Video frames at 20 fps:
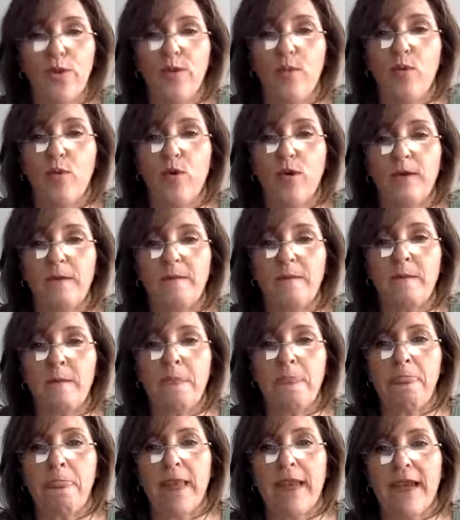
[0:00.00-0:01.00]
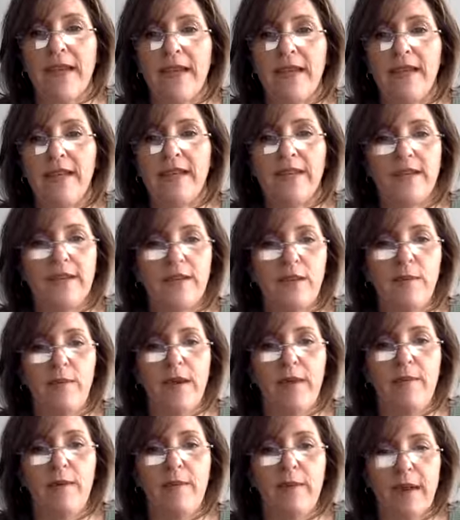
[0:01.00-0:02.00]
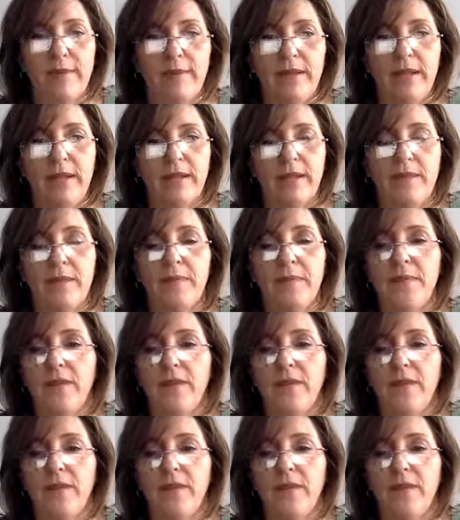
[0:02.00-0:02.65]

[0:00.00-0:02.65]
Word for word: important is the baby baptism.